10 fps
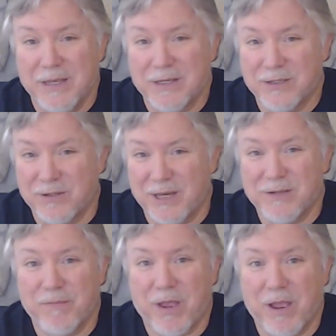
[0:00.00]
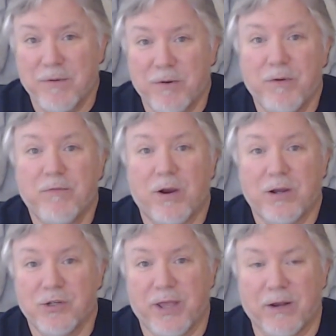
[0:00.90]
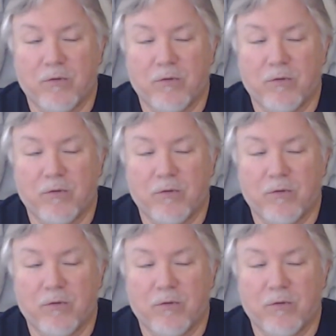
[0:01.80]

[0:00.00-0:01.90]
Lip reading: So take some time and refresh that.